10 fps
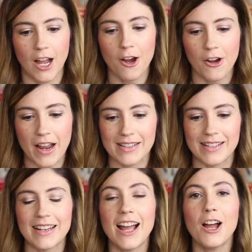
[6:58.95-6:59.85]

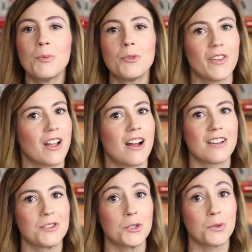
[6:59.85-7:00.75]
Alright, now moving
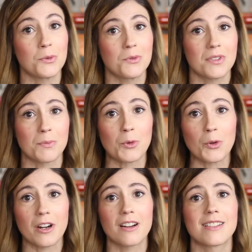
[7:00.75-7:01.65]
on to some
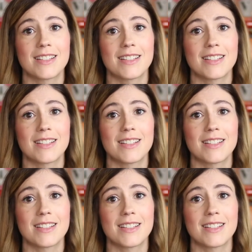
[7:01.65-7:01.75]
more